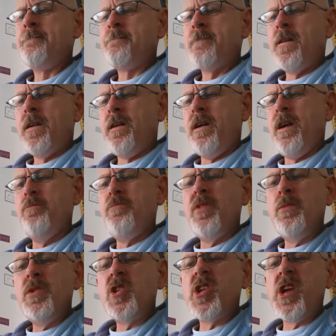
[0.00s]
The
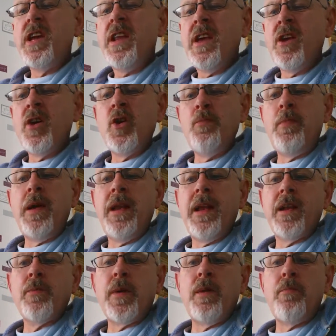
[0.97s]
machining could be a little
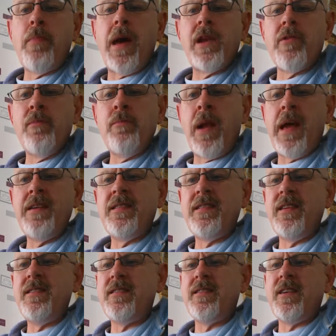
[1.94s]
bit better in
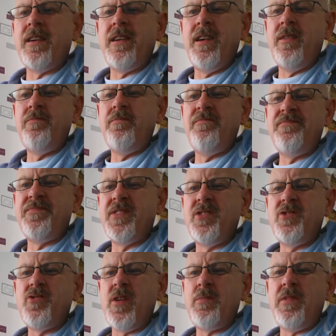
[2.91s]
places. The
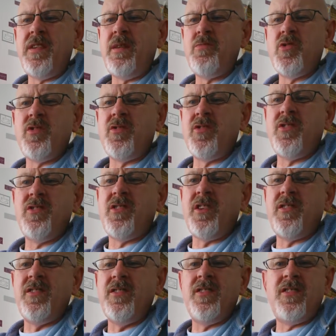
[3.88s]
drip tip just
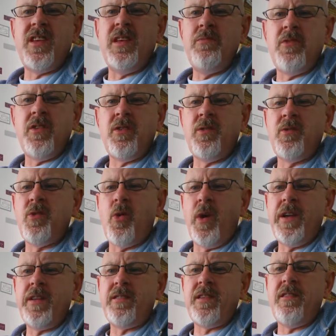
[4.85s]
doesn't seem to quite
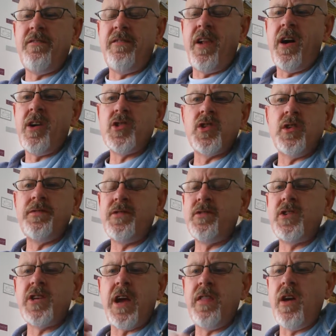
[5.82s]
sit flush. I've
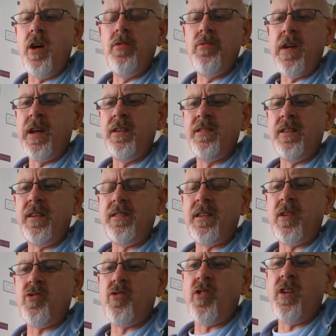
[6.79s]
checked the O-rings,
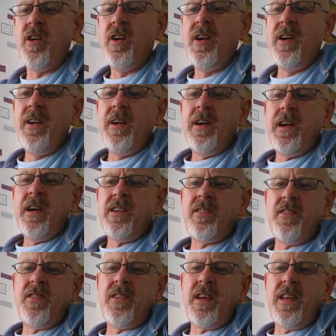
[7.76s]
etc. As I
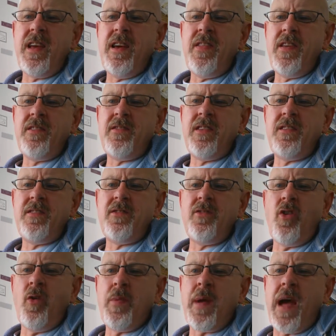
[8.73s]
said here, this
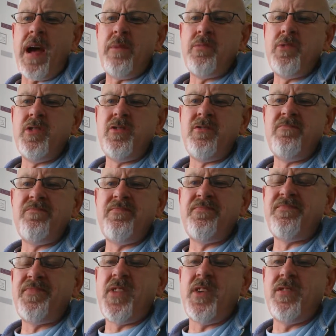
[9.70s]
top cap just
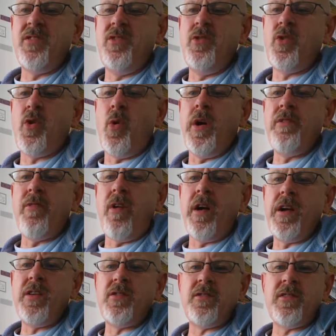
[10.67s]
doesn't look quite right.
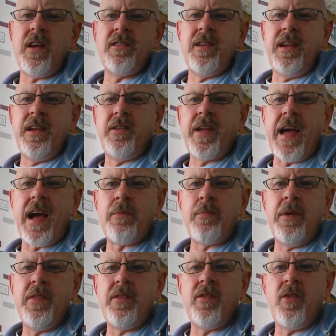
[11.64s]
Just has a little gap in
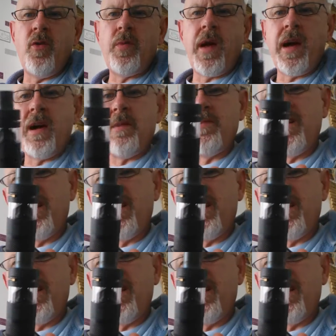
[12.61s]
the top cap that